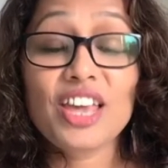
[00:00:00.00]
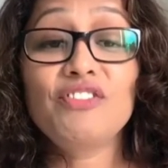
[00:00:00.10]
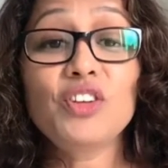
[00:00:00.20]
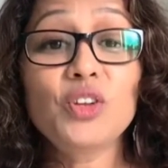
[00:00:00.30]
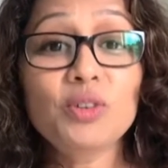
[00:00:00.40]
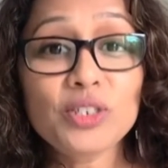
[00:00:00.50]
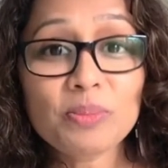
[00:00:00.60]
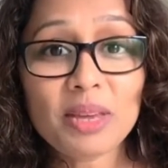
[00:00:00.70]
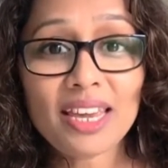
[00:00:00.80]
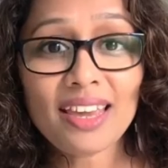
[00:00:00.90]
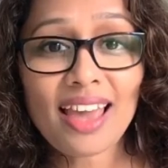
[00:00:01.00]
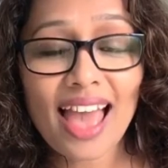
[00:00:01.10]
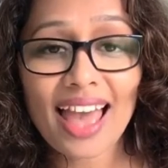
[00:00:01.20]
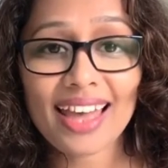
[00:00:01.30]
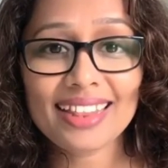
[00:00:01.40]
If you're new to me
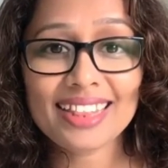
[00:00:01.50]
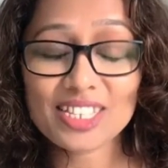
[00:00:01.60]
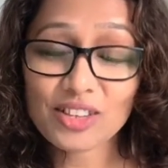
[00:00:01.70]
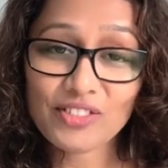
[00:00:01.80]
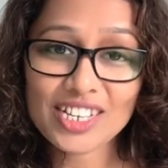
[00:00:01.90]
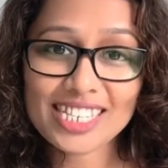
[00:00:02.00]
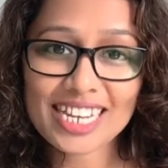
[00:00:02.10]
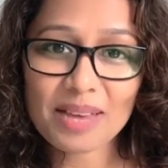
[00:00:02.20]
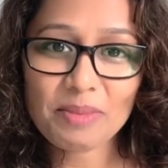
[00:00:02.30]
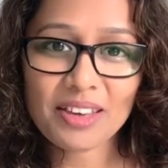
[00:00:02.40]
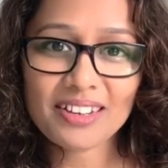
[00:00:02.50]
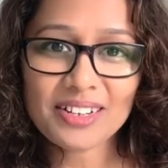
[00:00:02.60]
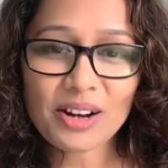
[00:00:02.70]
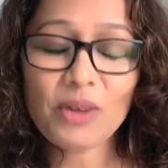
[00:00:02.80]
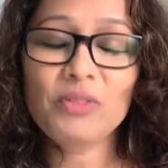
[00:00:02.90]
and this is the first time
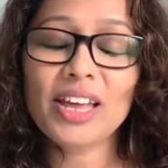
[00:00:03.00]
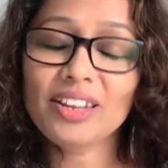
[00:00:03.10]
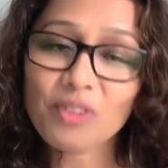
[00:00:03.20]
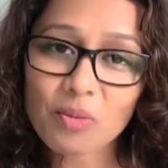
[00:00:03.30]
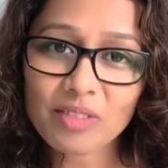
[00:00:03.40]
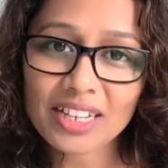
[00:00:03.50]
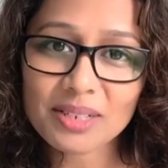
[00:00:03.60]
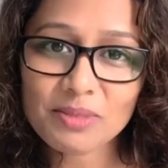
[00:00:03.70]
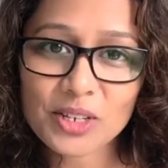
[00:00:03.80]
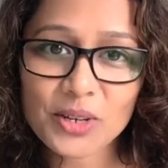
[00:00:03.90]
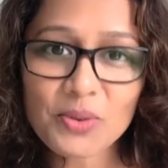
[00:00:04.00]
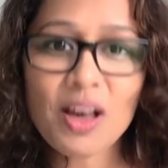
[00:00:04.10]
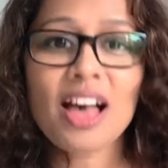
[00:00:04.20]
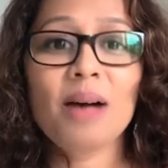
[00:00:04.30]
here, a very warm welcome to you.